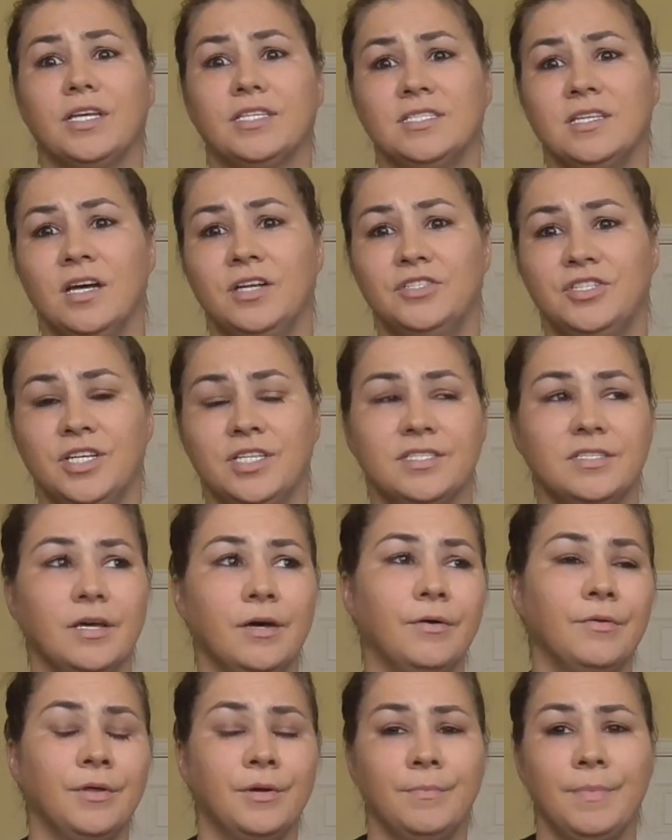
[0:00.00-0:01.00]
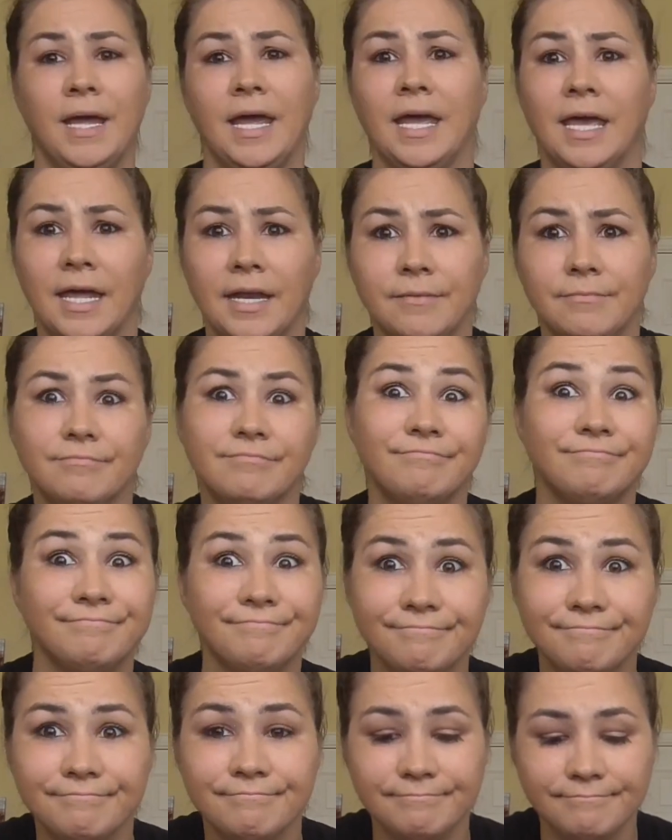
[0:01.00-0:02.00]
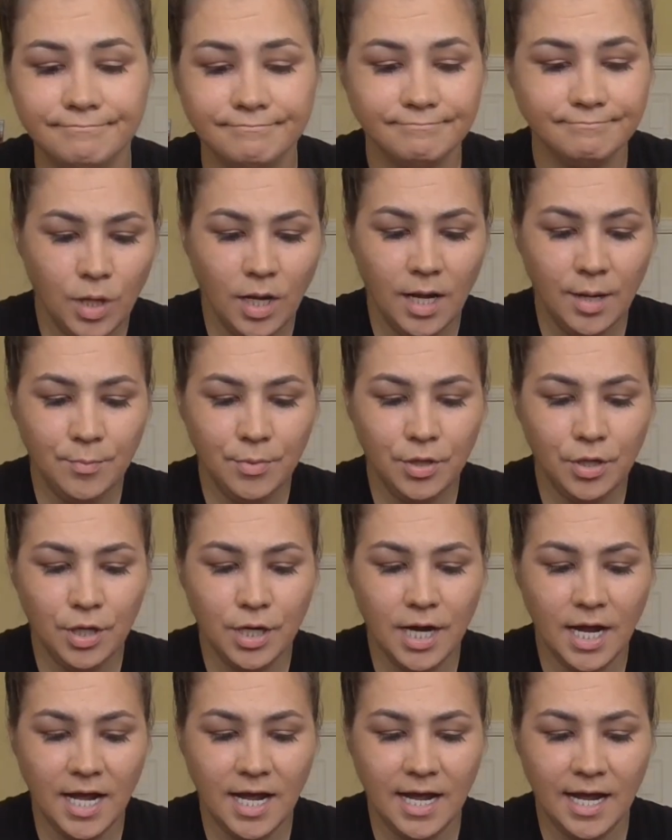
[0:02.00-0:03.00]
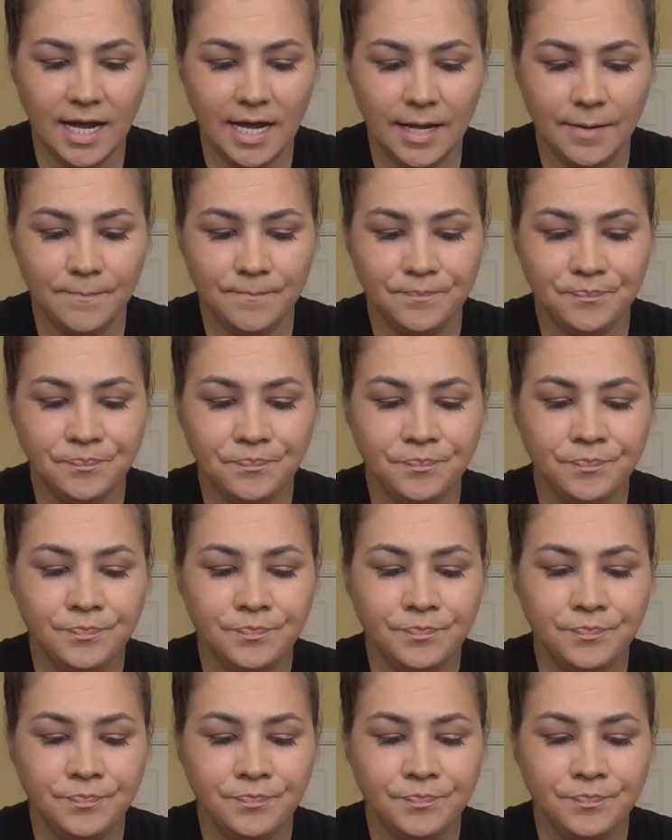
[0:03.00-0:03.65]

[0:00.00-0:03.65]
It's not just, oh, they're banging. Number 9.